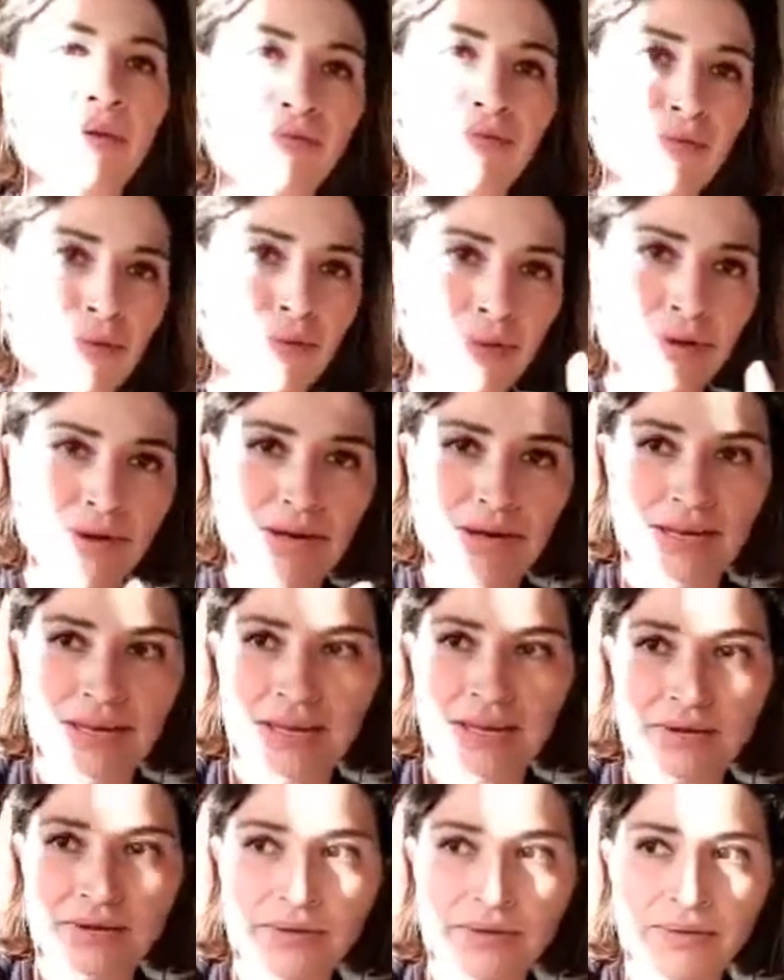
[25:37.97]
For
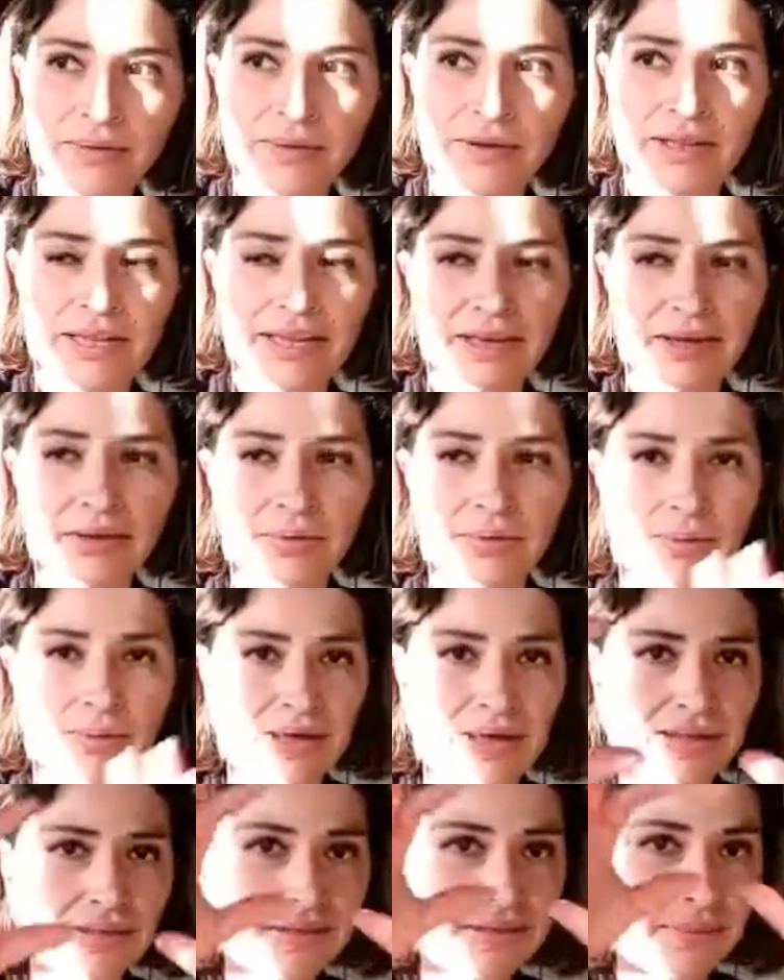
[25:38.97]
little
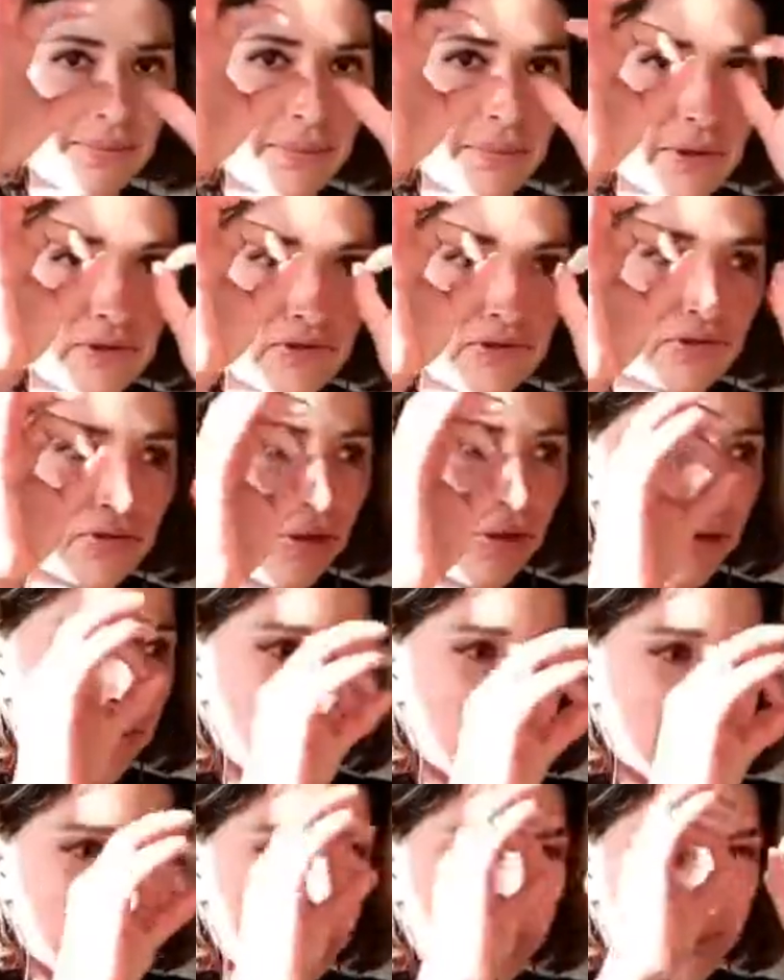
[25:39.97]
ones,
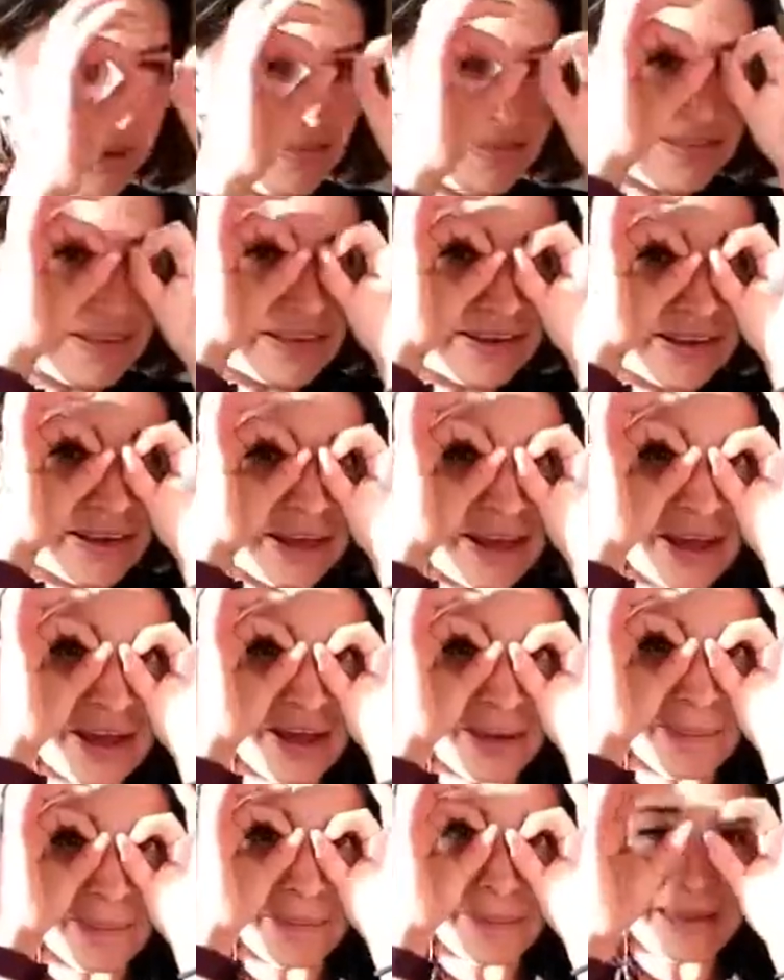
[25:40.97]
the ones that
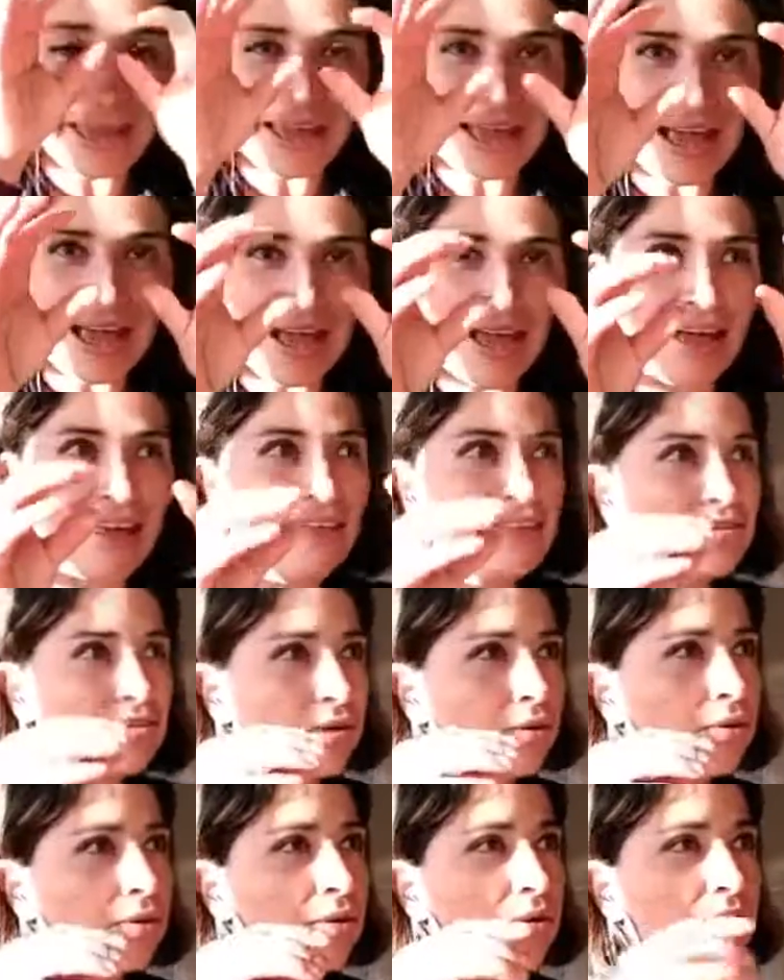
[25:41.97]
have big eyes
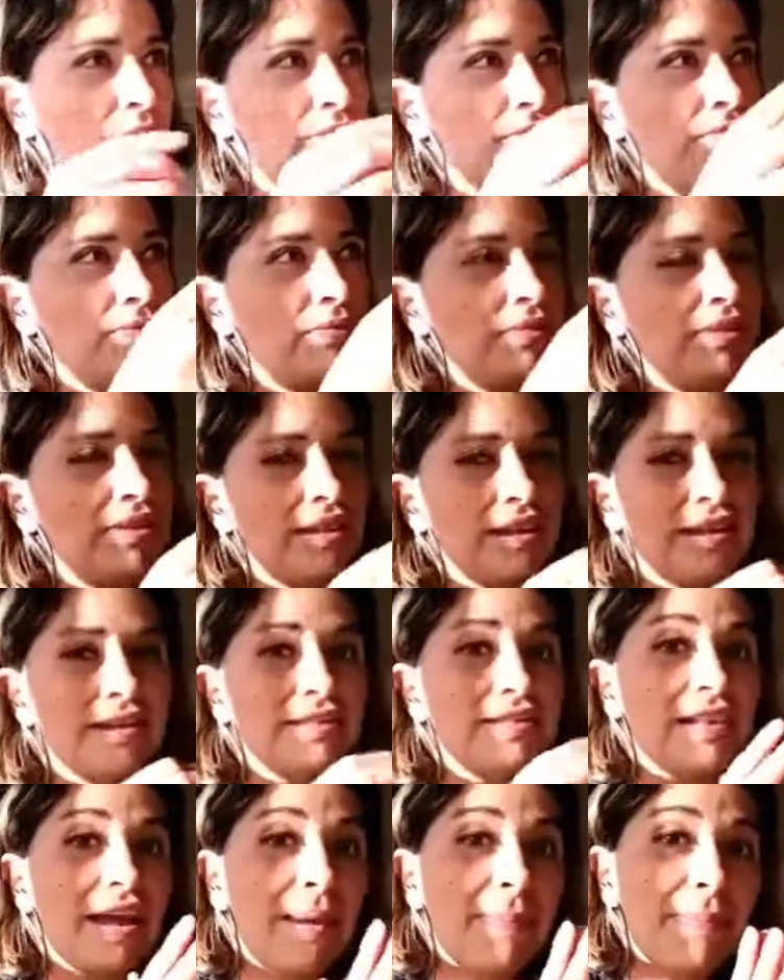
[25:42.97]
or colorful things
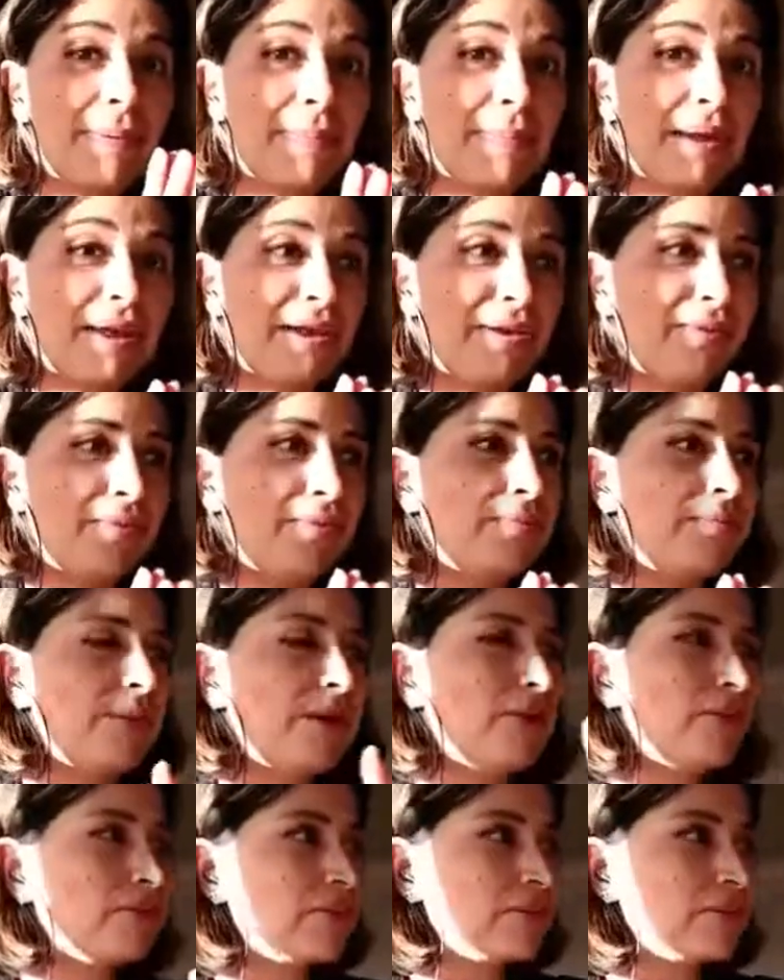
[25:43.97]
can be very good, because